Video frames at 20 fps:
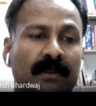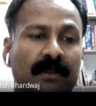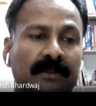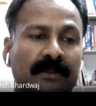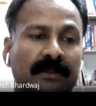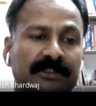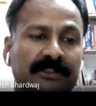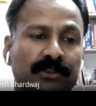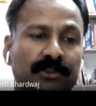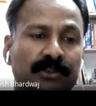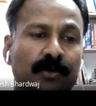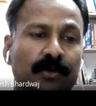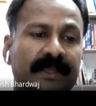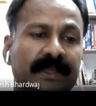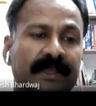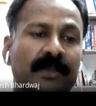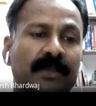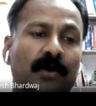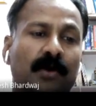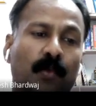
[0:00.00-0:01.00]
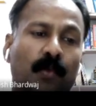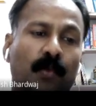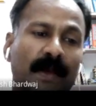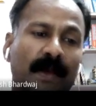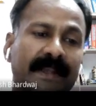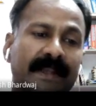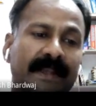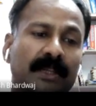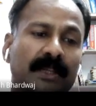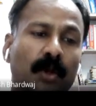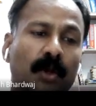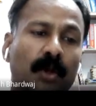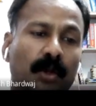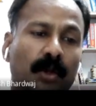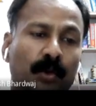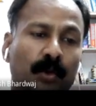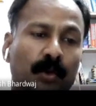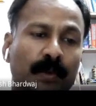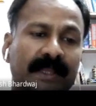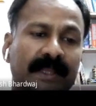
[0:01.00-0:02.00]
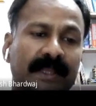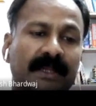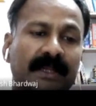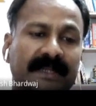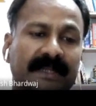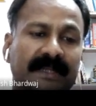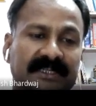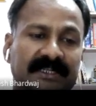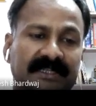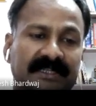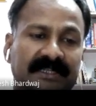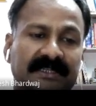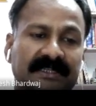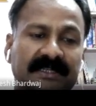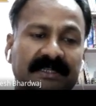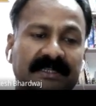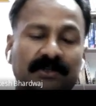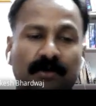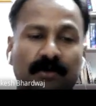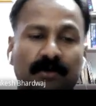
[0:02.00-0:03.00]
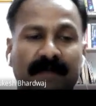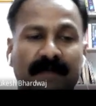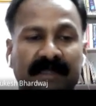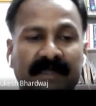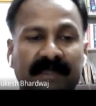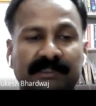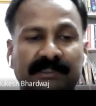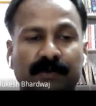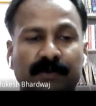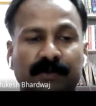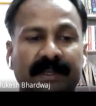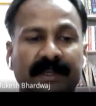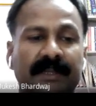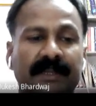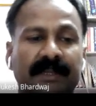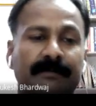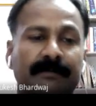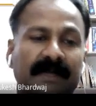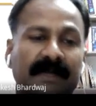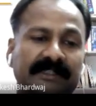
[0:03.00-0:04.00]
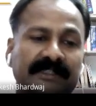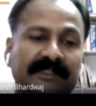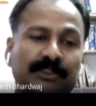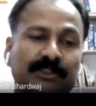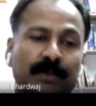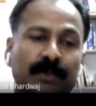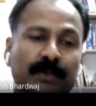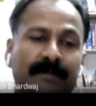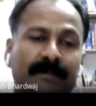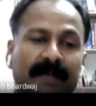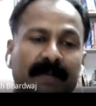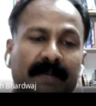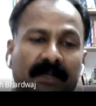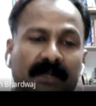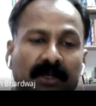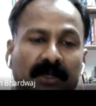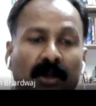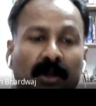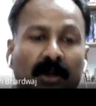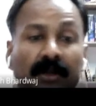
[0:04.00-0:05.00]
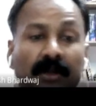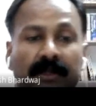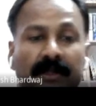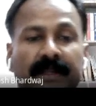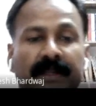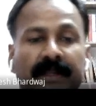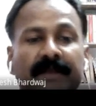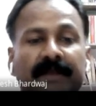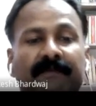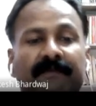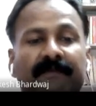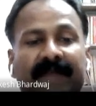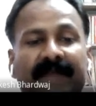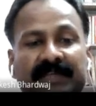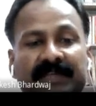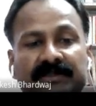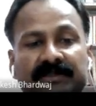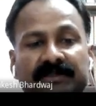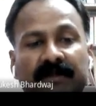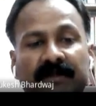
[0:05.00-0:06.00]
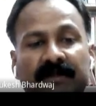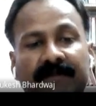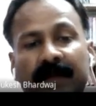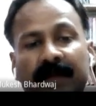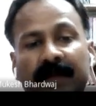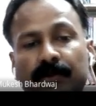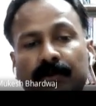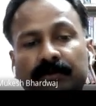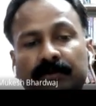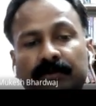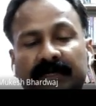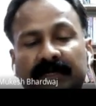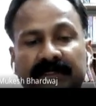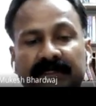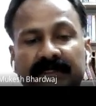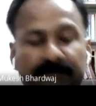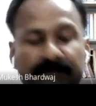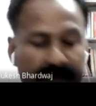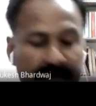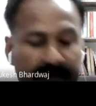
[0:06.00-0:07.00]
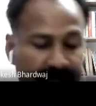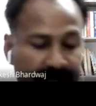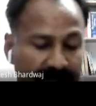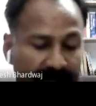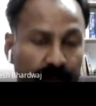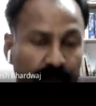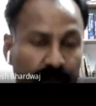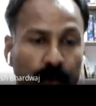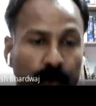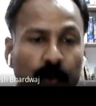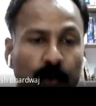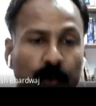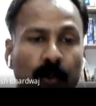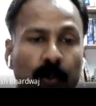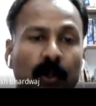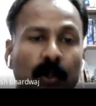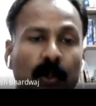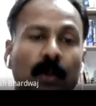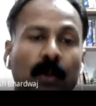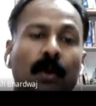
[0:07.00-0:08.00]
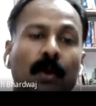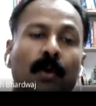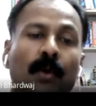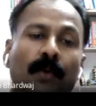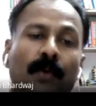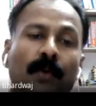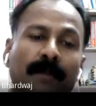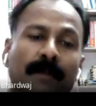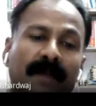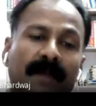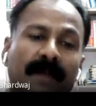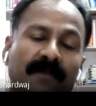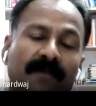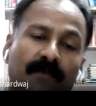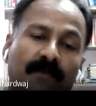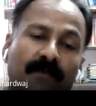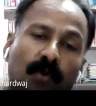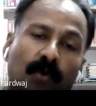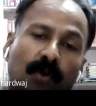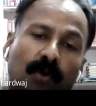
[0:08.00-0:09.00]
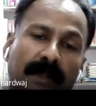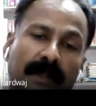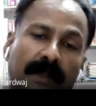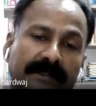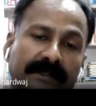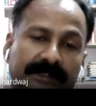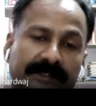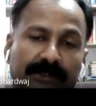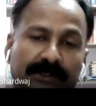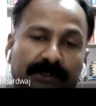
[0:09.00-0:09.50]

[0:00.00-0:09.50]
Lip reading: 0e or 1e or 2e dash dash dash or minus 1e minus 2e, but not in fractional value, that is 1 by 2, 1 by 4, and so